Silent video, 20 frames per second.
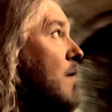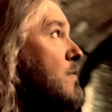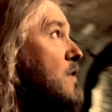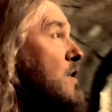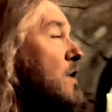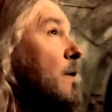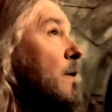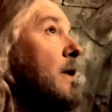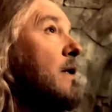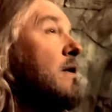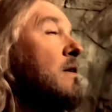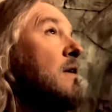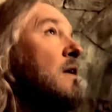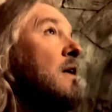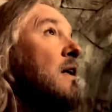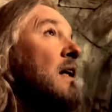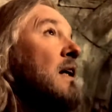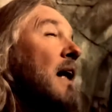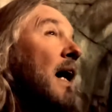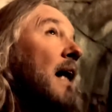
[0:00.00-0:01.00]
to it.
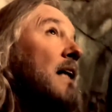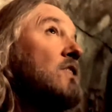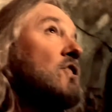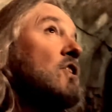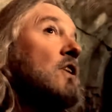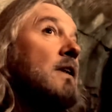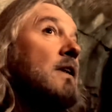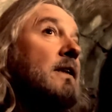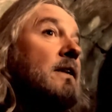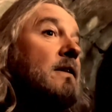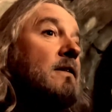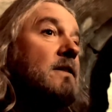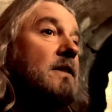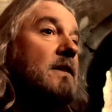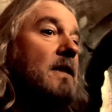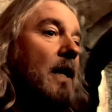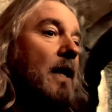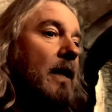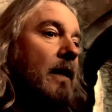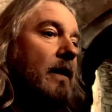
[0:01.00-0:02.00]
Actually,
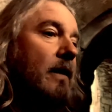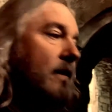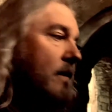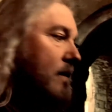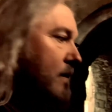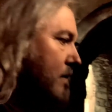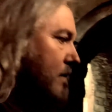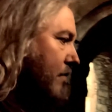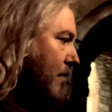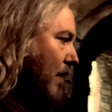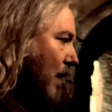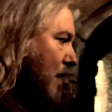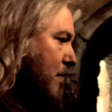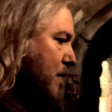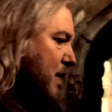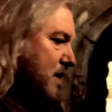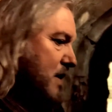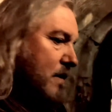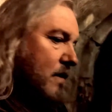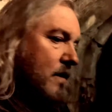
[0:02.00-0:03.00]
today the vibe
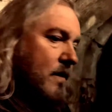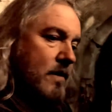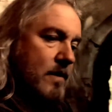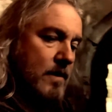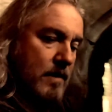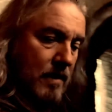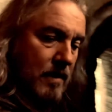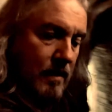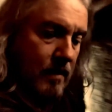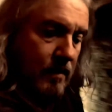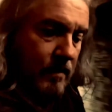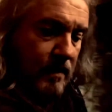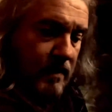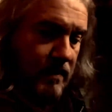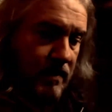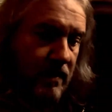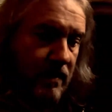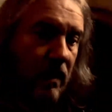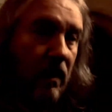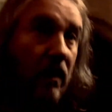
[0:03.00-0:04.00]
isn't as
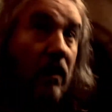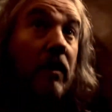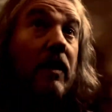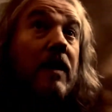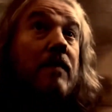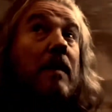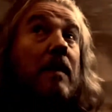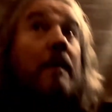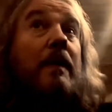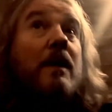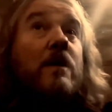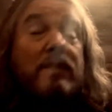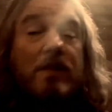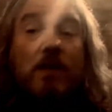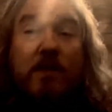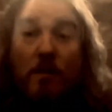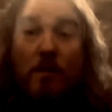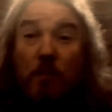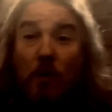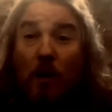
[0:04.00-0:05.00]
dark, and maybe because it's
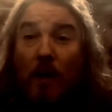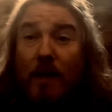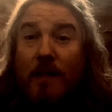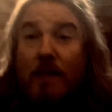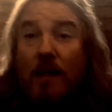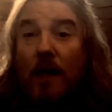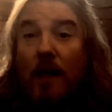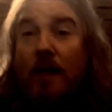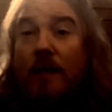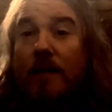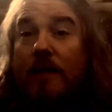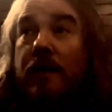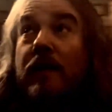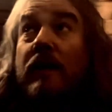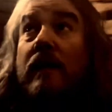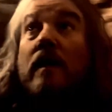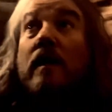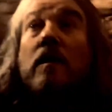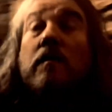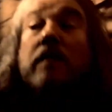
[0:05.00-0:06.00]
a bright day.
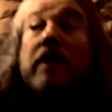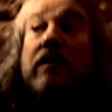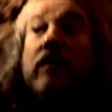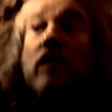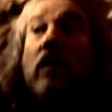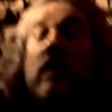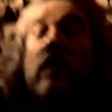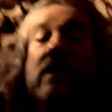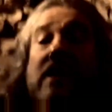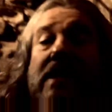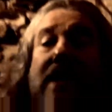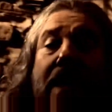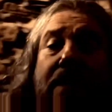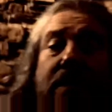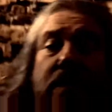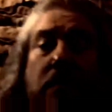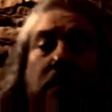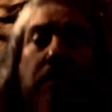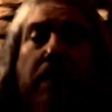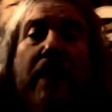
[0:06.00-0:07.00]
But you've got a
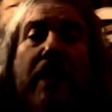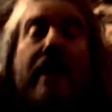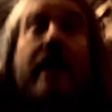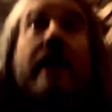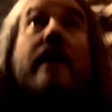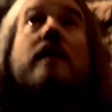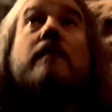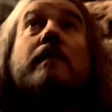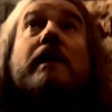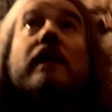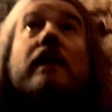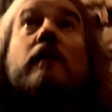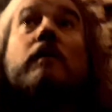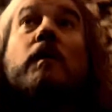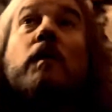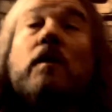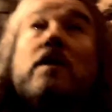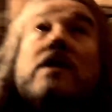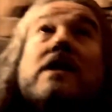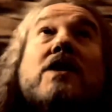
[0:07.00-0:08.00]
standard pit in the middle. But
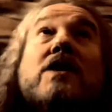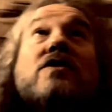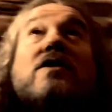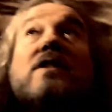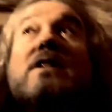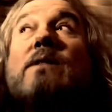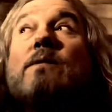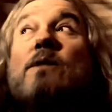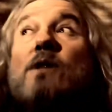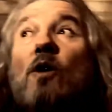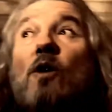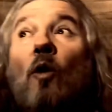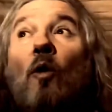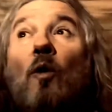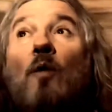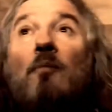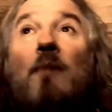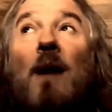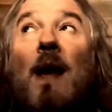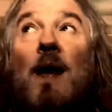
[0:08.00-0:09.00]
what's interesting, it's called the
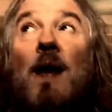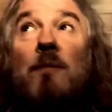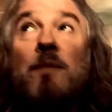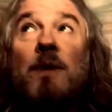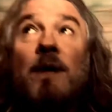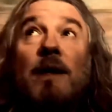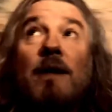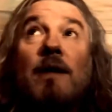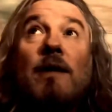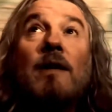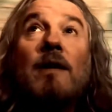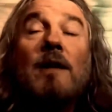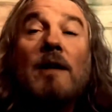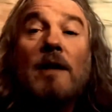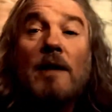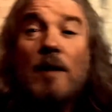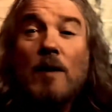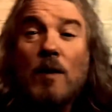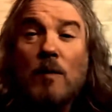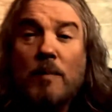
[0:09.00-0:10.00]
Bear Pit
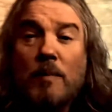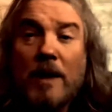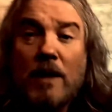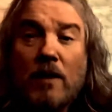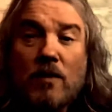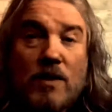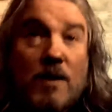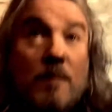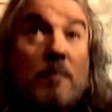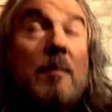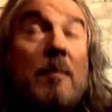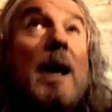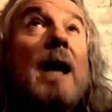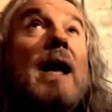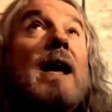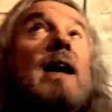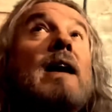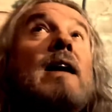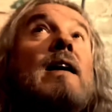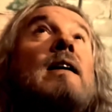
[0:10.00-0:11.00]
because the
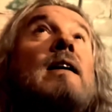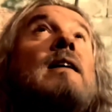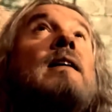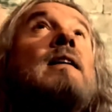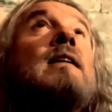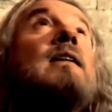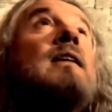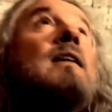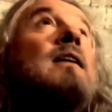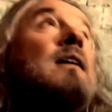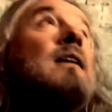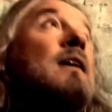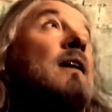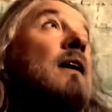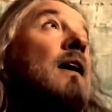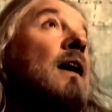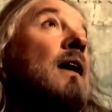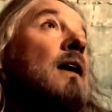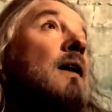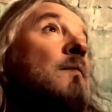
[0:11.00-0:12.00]
bear
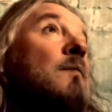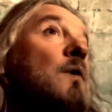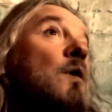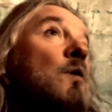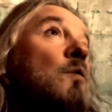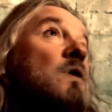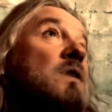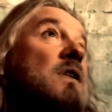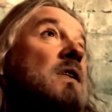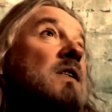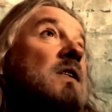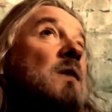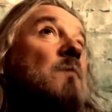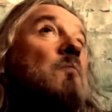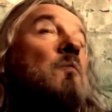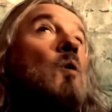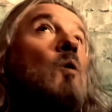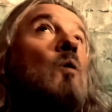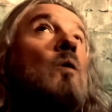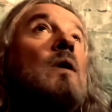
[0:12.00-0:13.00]
was a
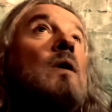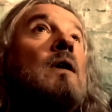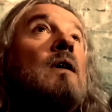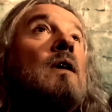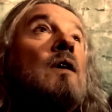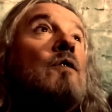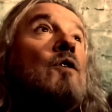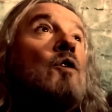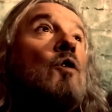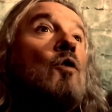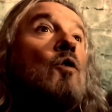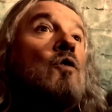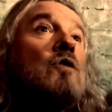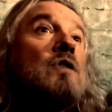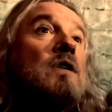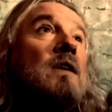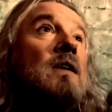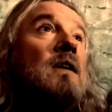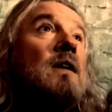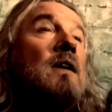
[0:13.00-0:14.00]
symbol, of course,
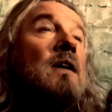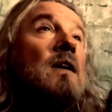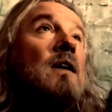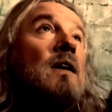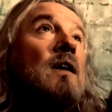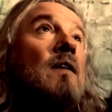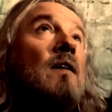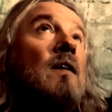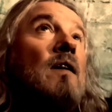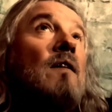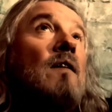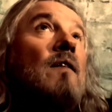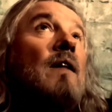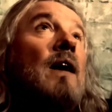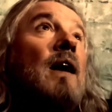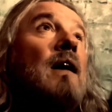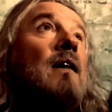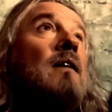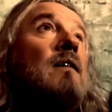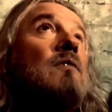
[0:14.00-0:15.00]

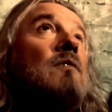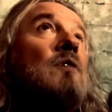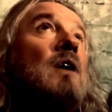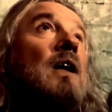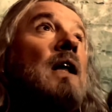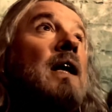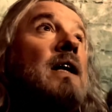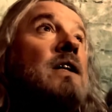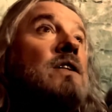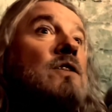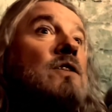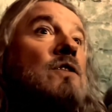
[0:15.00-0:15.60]
that related